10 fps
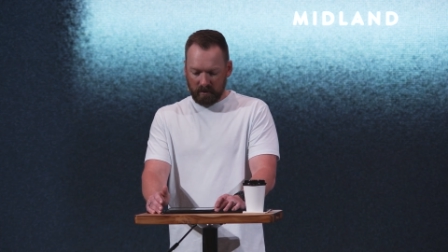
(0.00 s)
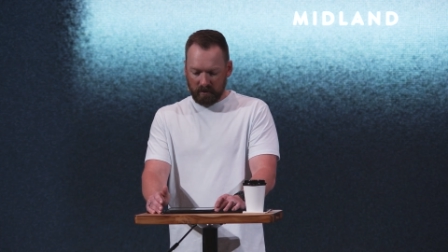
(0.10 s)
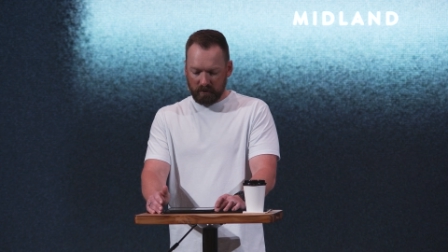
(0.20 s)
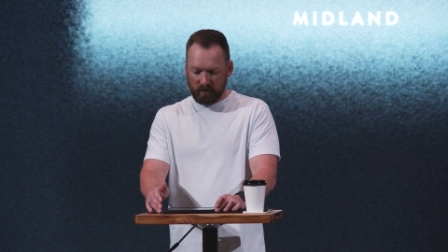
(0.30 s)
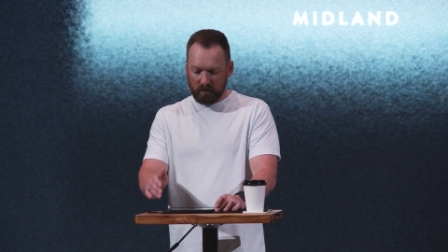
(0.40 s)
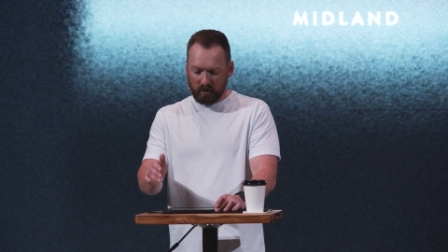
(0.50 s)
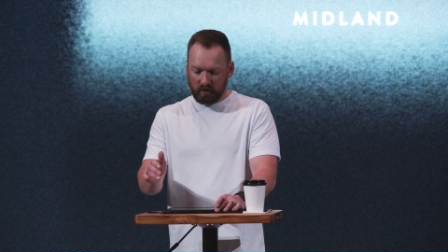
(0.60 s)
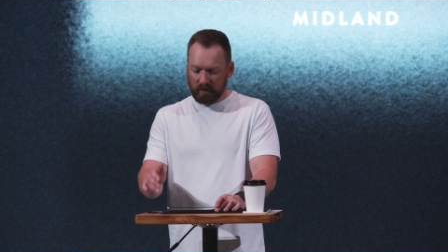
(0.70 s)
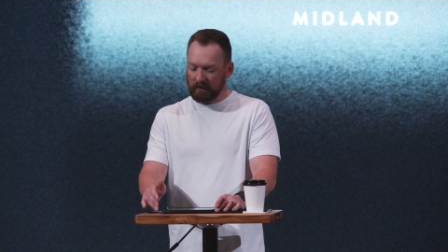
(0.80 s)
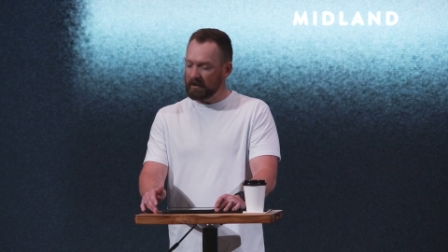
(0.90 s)
there are no
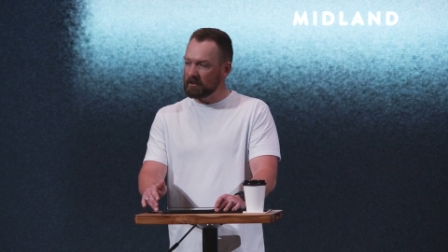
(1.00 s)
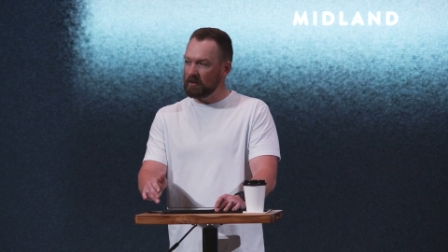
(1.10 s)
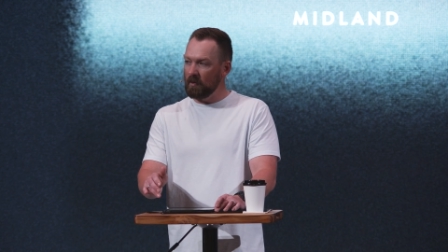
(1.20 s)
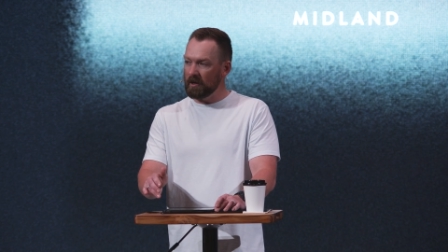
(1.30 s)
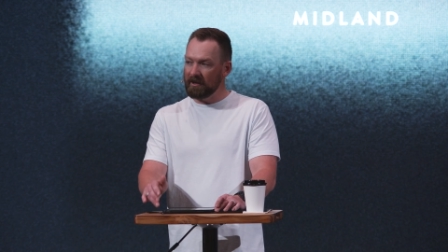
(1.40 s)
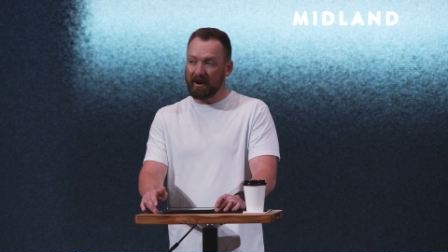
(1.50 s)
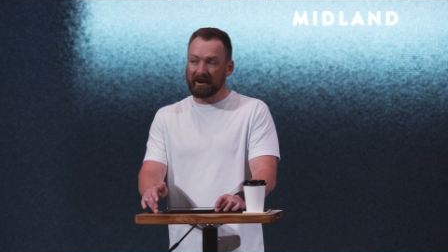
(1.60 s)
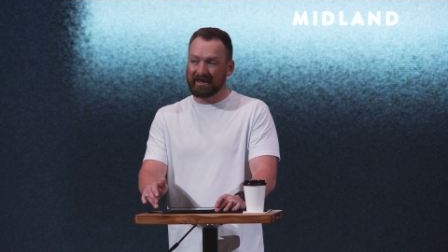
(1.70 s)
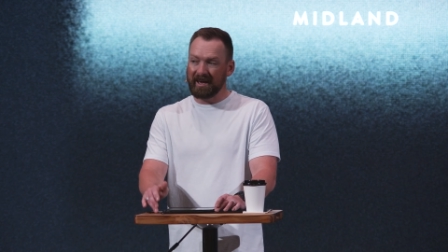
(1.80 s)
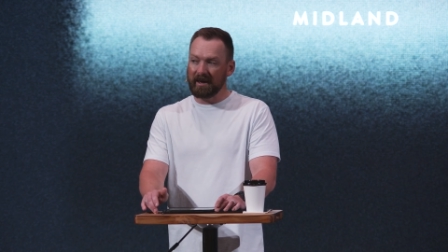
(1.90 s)
limits to what
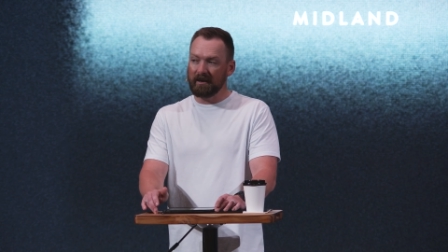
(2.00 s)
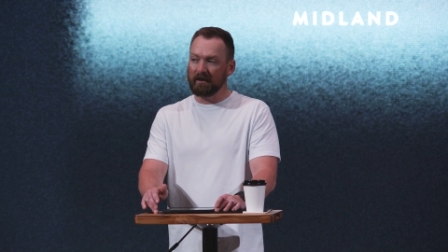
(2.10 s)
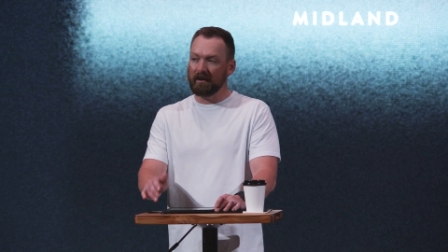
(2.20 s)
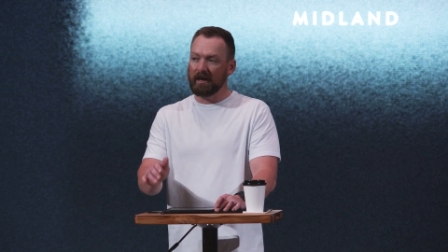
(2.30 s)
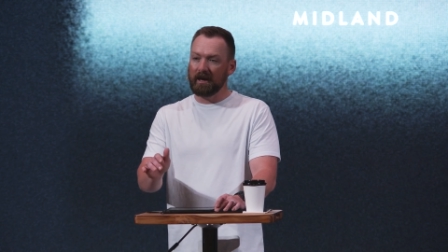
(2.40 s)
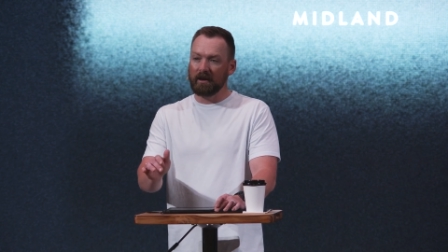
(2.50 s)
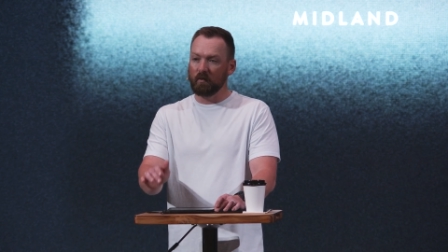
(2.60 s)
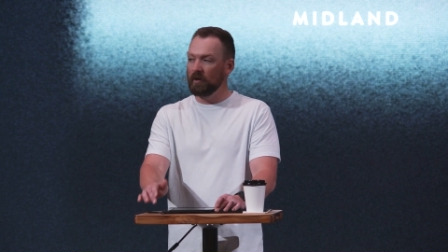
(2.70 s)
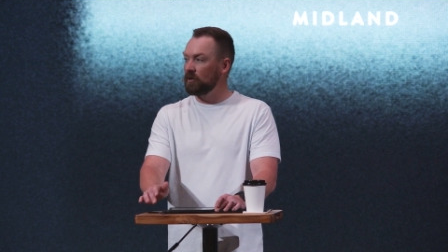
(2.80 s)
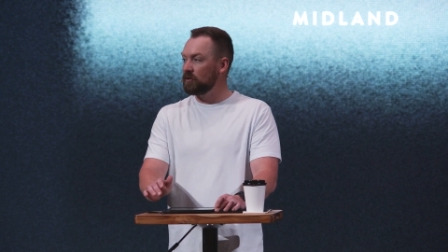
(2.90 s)
God can
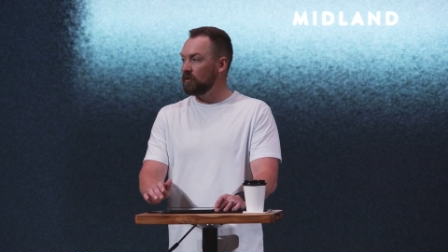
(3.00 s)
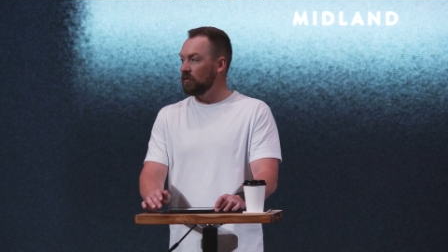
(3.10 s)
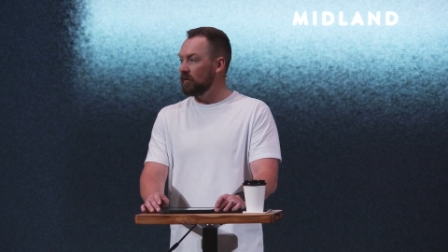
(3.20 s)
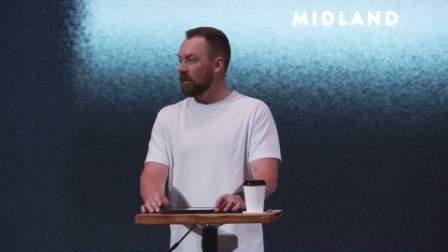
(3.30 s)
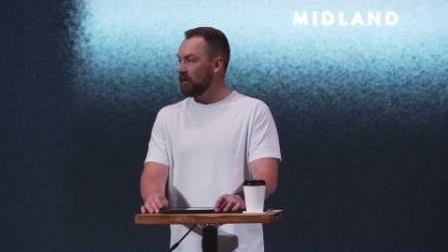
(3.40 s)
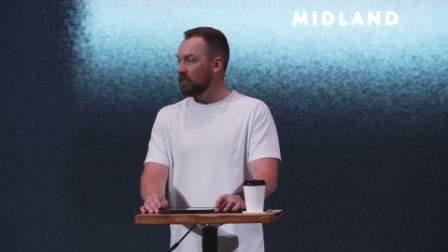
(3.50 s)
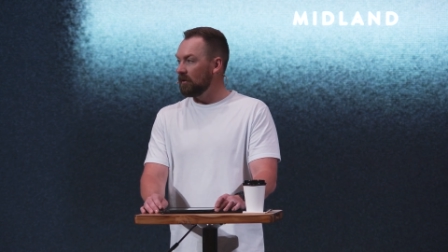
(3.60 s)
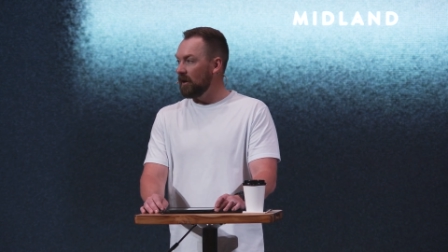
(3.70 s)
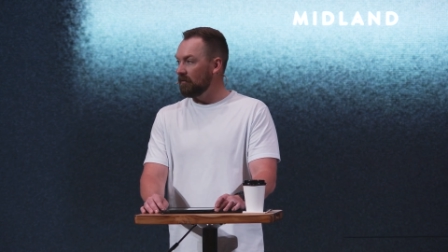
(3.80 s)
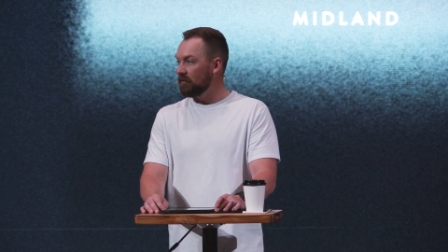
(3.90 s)
and will do in your
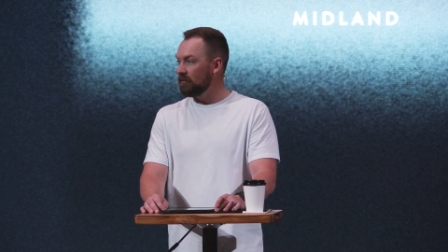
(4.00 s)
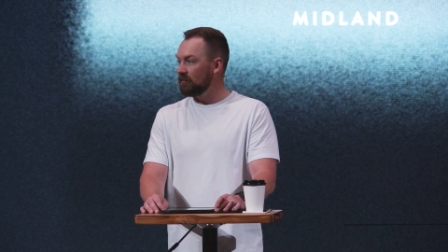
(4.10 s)
life.